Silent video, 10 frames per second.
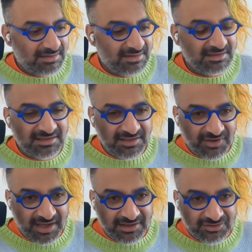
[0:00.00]
the
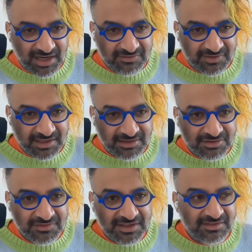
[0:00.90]
DeFi TradFi
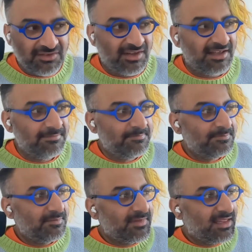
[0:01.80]
interface is that
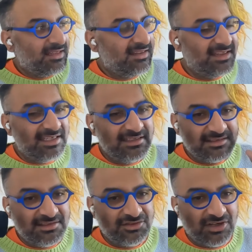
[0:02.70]
things
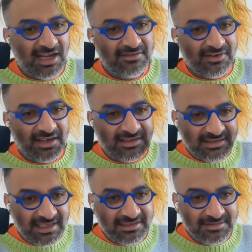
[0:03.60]
in TradFi
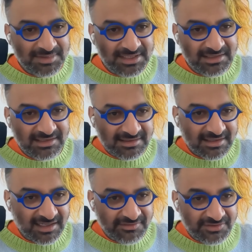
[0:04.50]
tend to be these
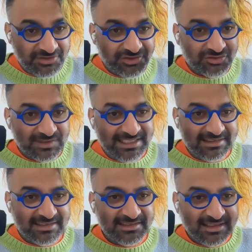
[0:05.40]
kind of
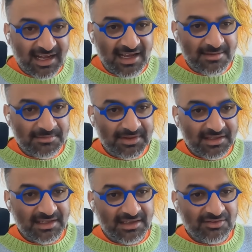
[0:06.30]
discrete time
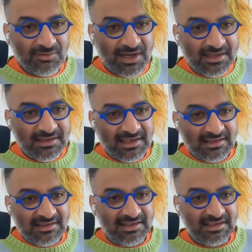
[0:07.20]
things, right?
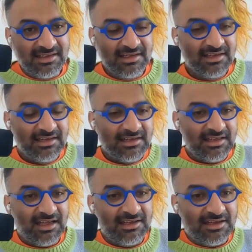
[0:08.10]
Like
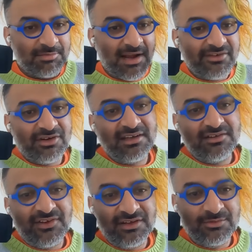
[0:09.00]
a private credit
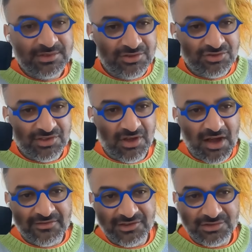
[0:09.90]
fund will usually
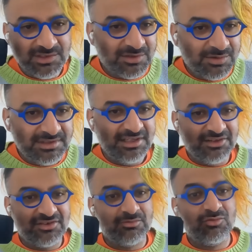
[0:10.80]
offer you liquidity on
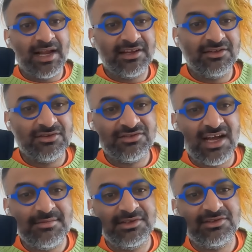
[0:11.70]
some regular
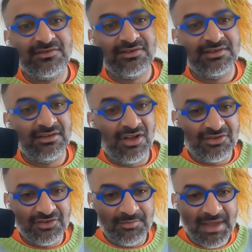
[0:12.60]
time interval. It'll
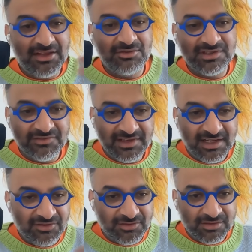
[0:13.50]
also pay you
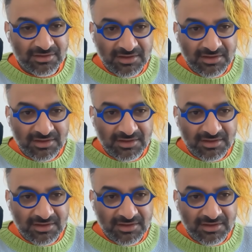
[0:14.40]
dividends or